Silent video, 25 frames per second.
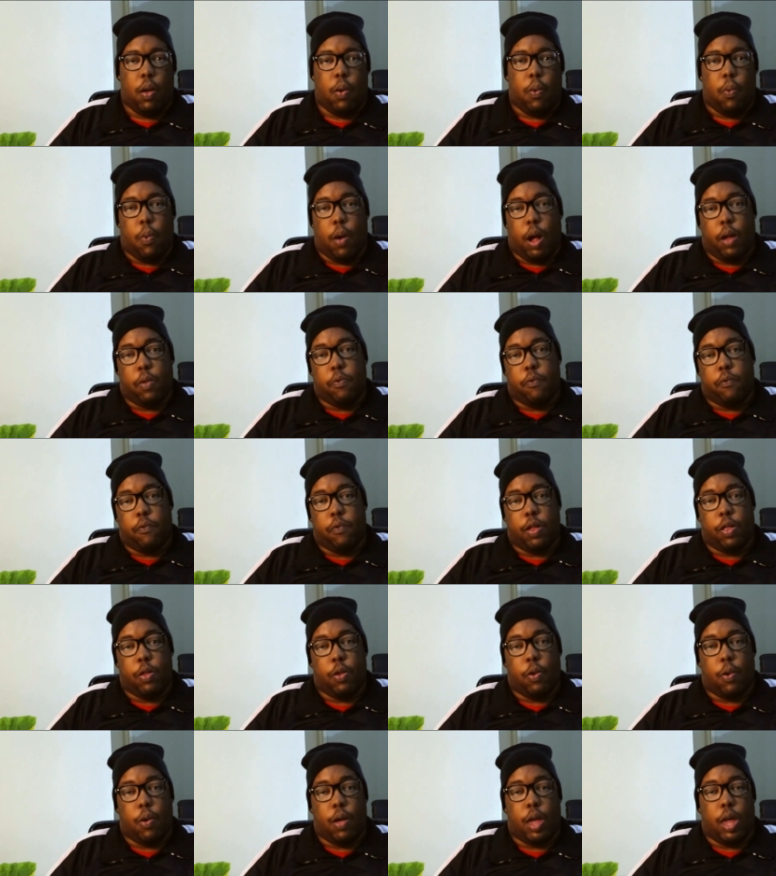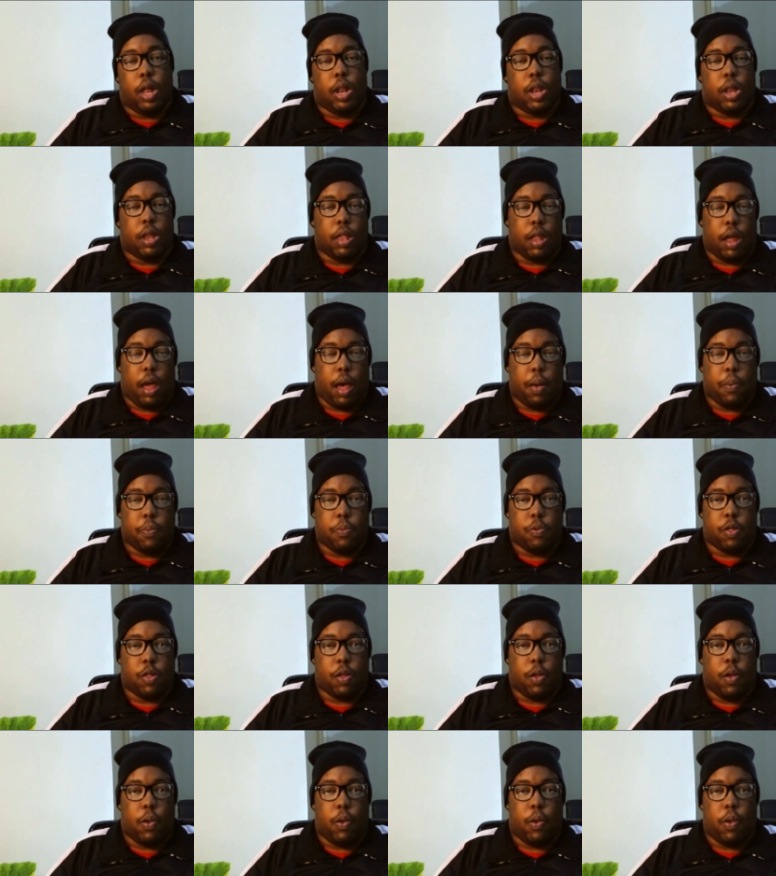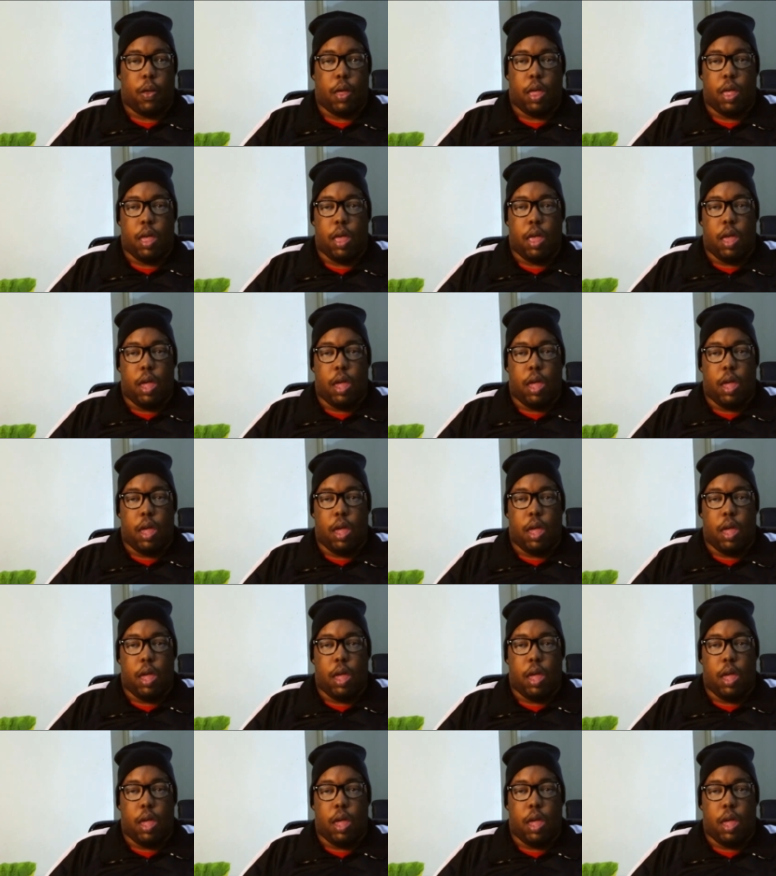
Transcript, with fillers: one video at a time. So